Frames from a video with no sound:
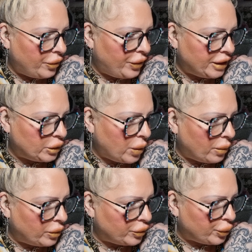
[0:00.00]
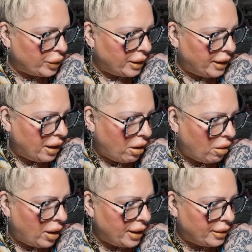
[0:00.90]
This one was really
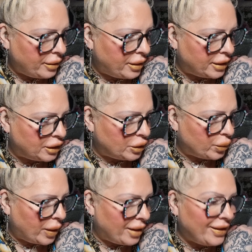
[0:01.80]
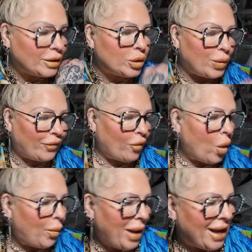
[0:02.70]
high. This went, and this was
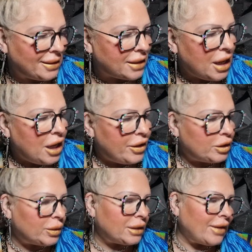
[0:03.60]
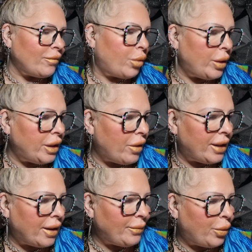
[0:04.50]
before bed. This was a 7.9, 8.2,